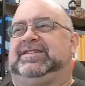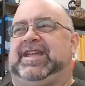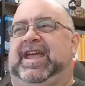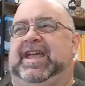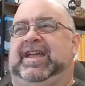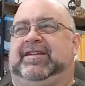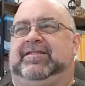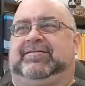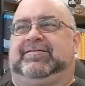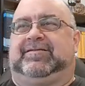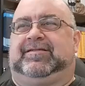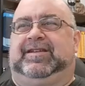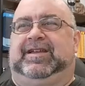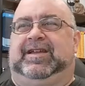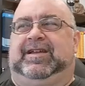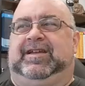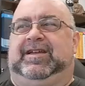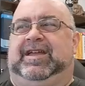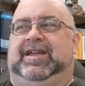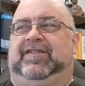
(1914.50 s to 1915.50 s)

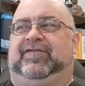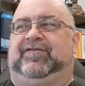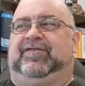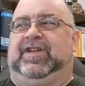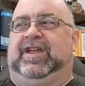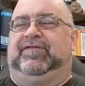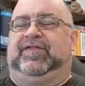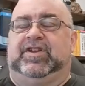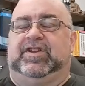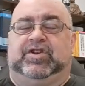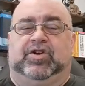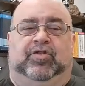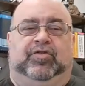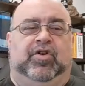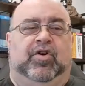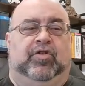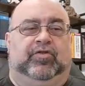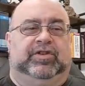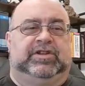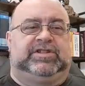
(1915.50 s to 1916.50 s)
if you don't know the
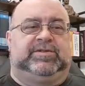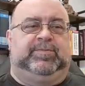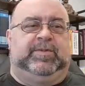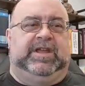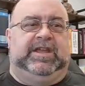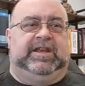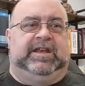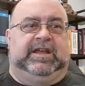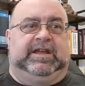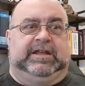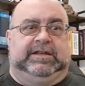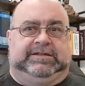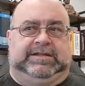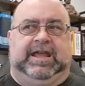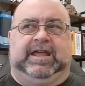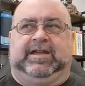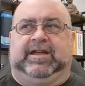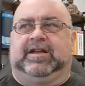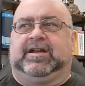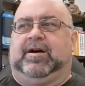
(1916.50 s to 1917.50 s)
speed, it could take a
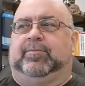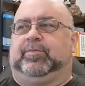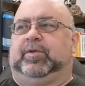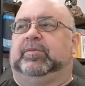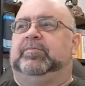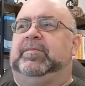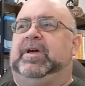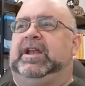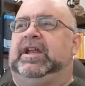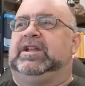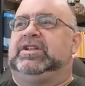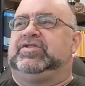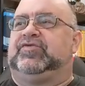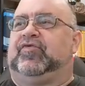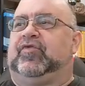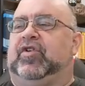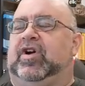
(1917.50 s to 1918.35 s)
couple of minutes for it